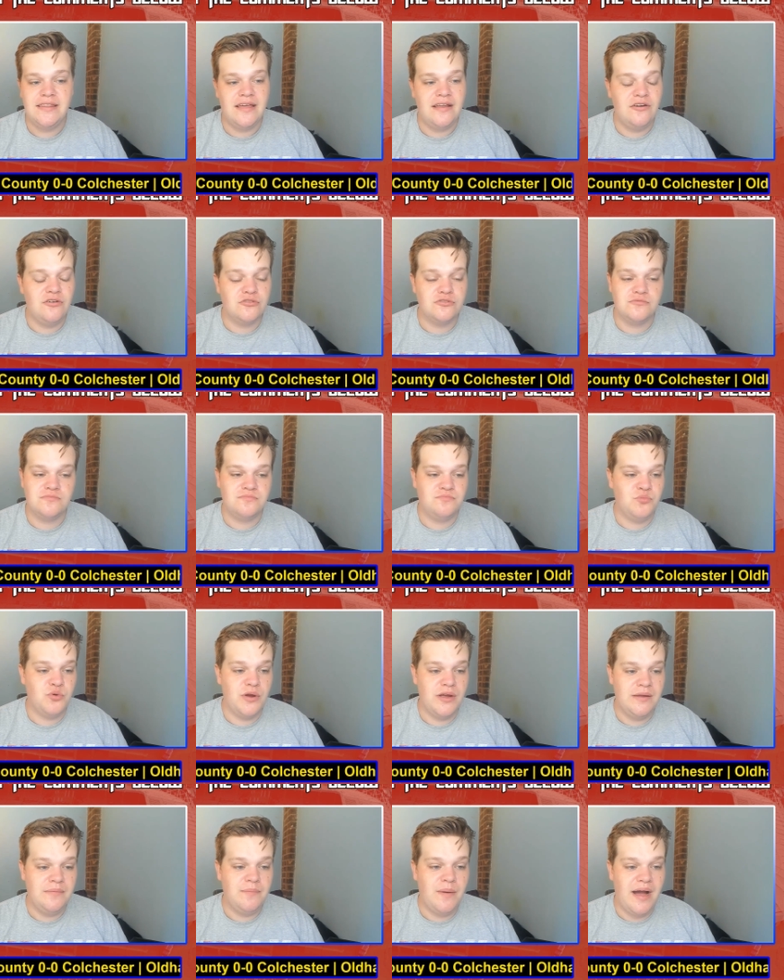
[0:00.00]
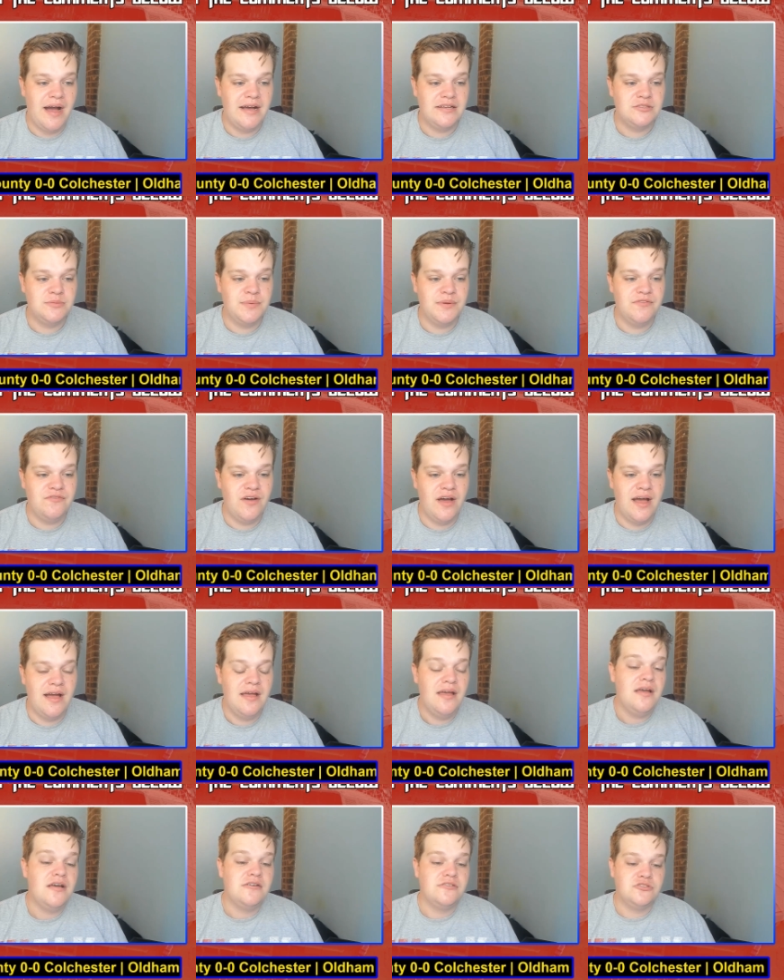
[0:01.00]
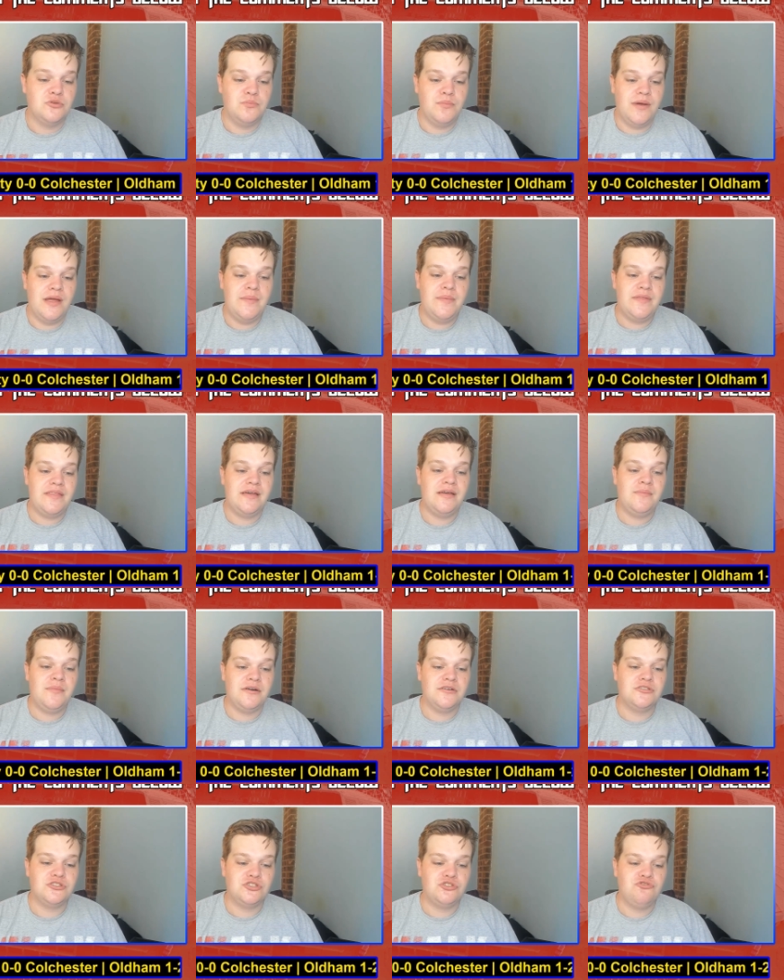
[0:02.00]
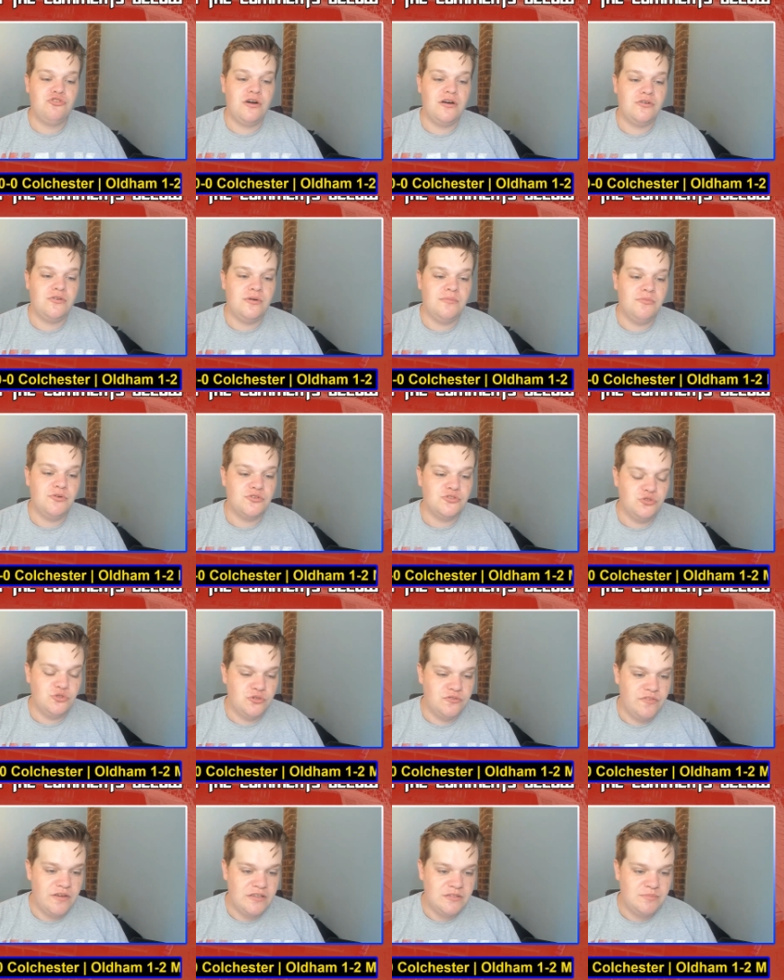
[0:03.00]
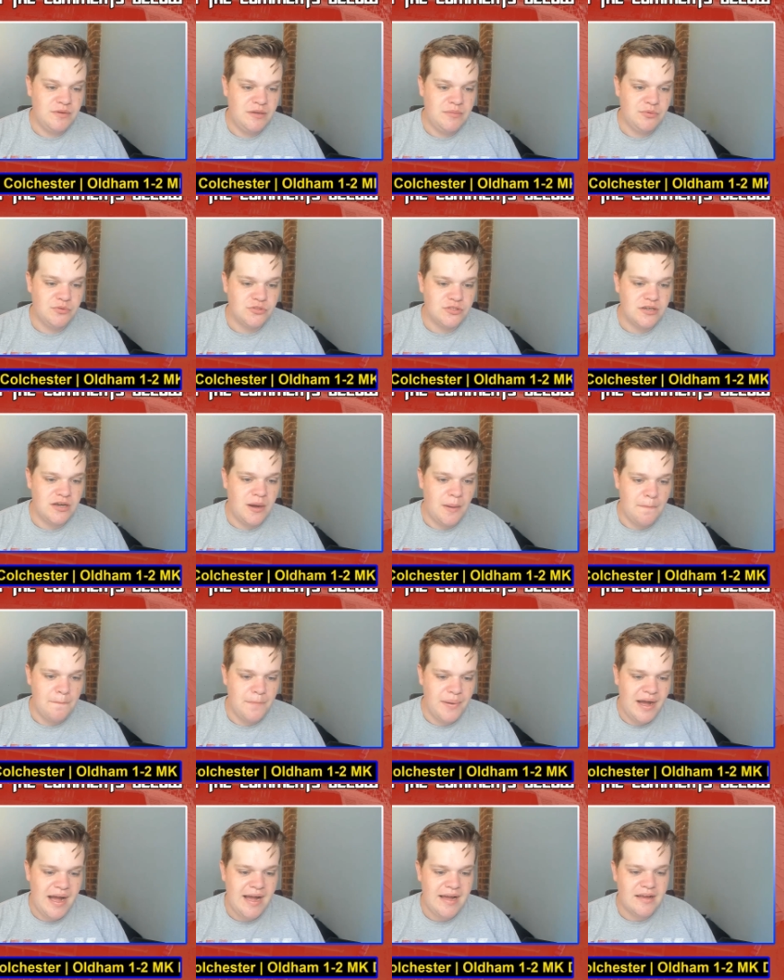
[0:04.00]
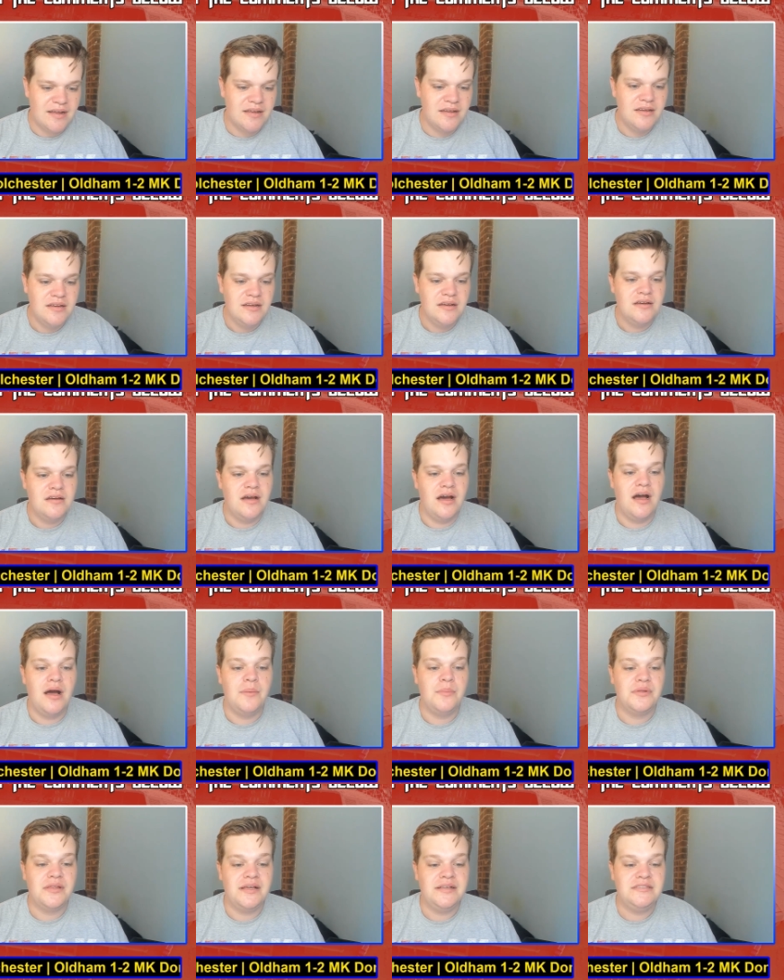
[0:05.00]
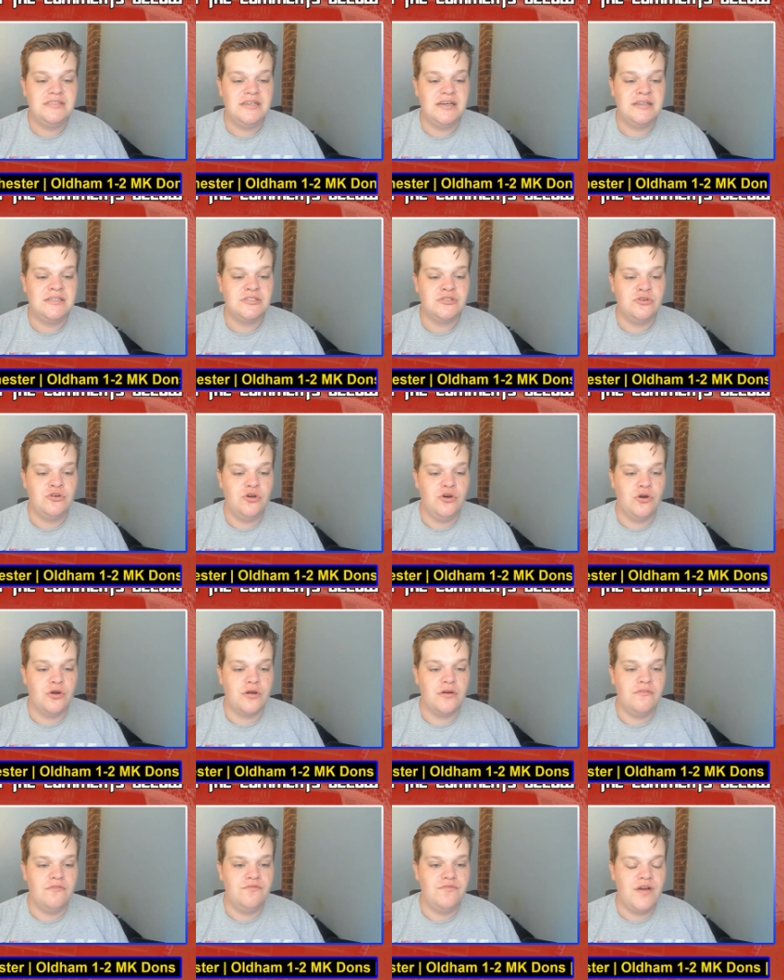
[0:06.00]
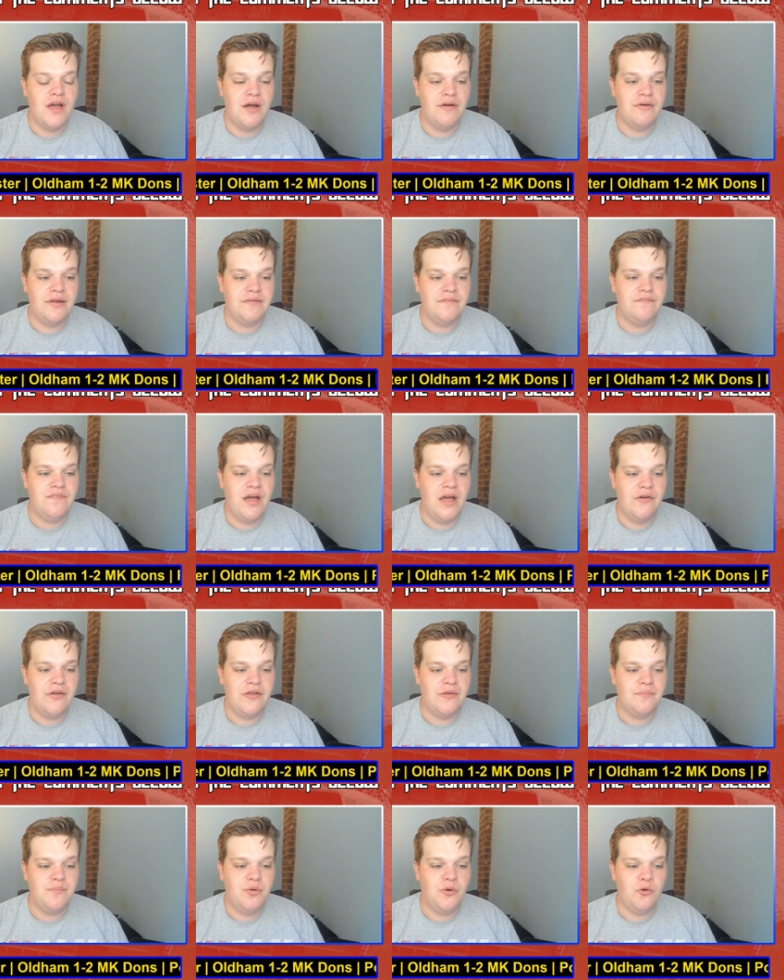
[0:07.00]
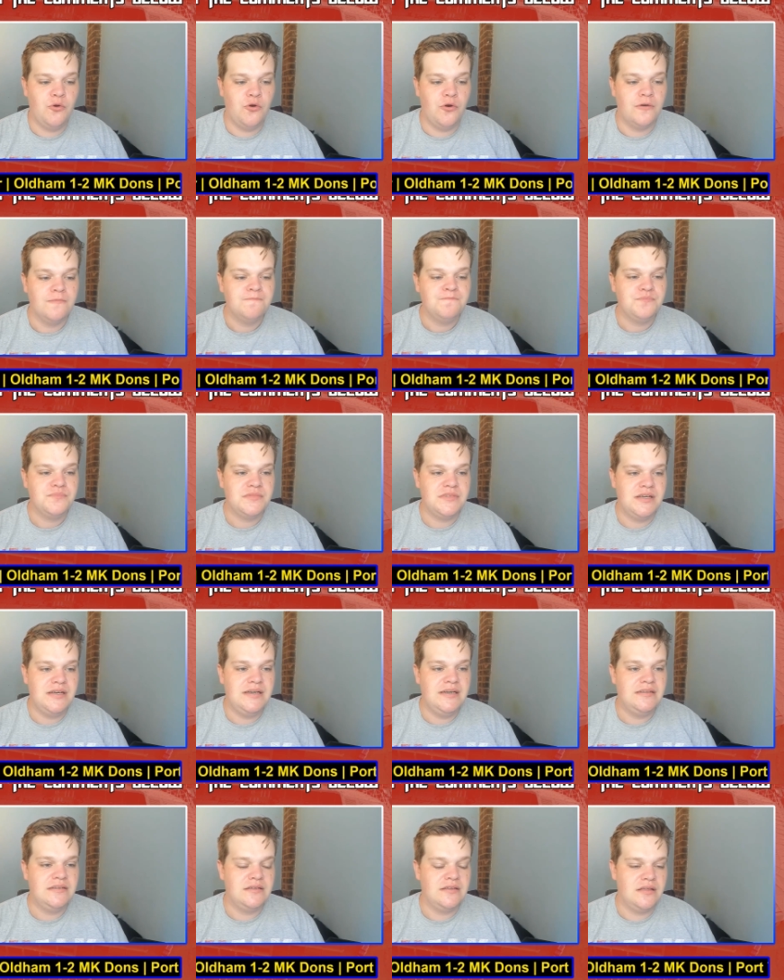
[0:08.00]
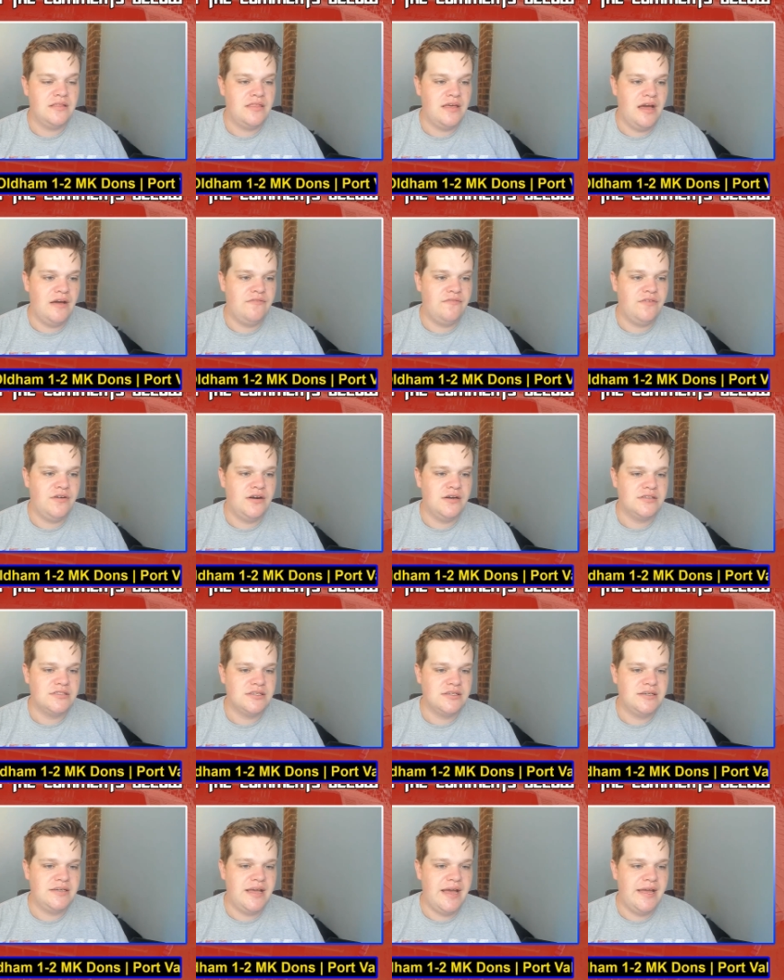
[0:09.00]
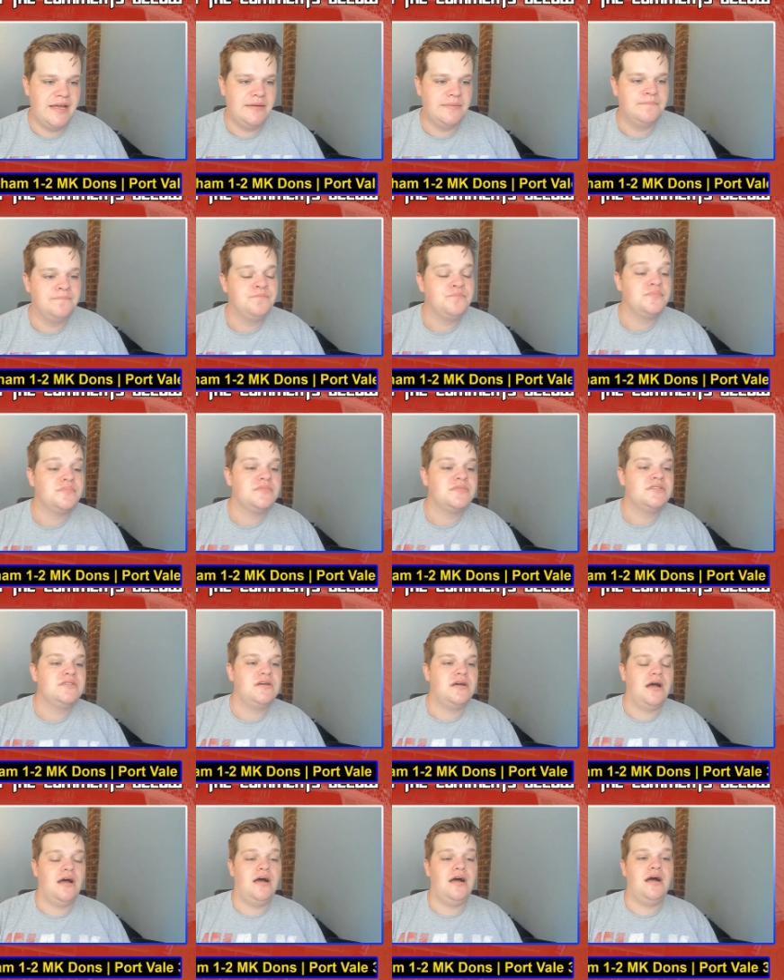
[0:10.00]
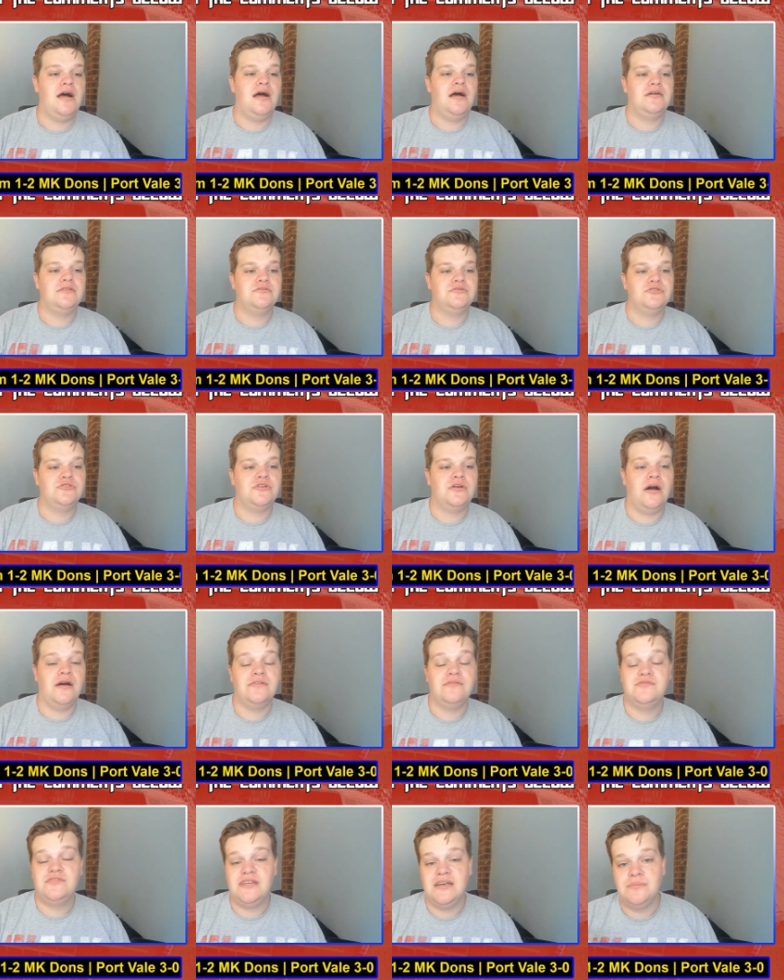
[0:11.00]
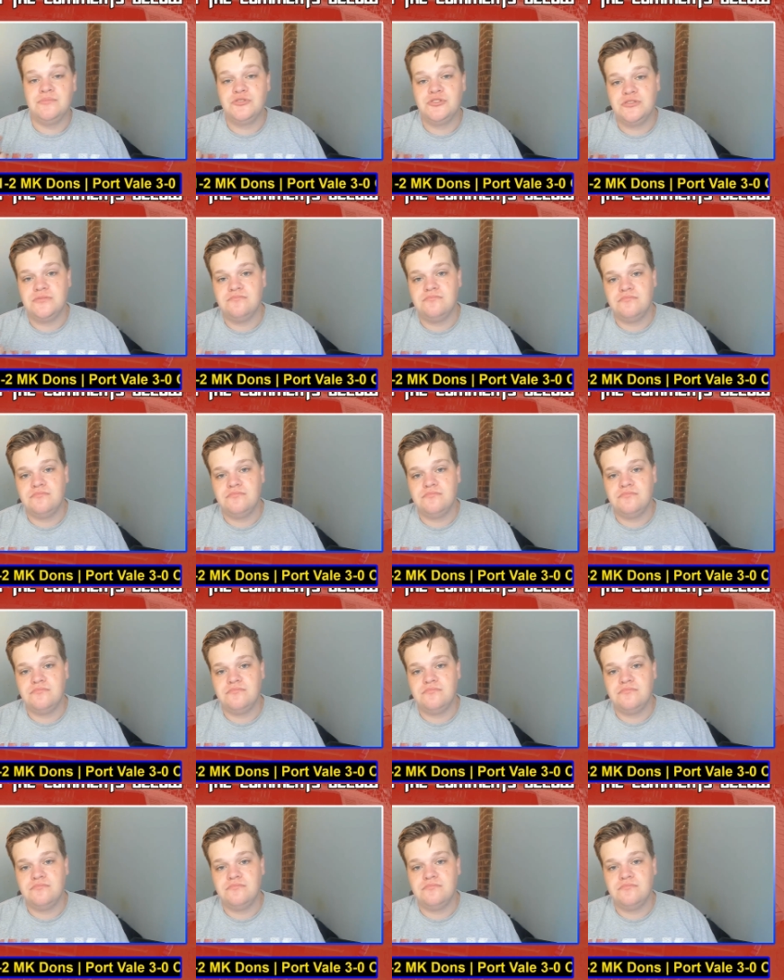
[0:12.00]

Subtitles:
They looked pretty bad, to be fair, so maybe they might struggle. I'm not sure if there's people to come back, but they did look very, very poor in their first game. I've tipped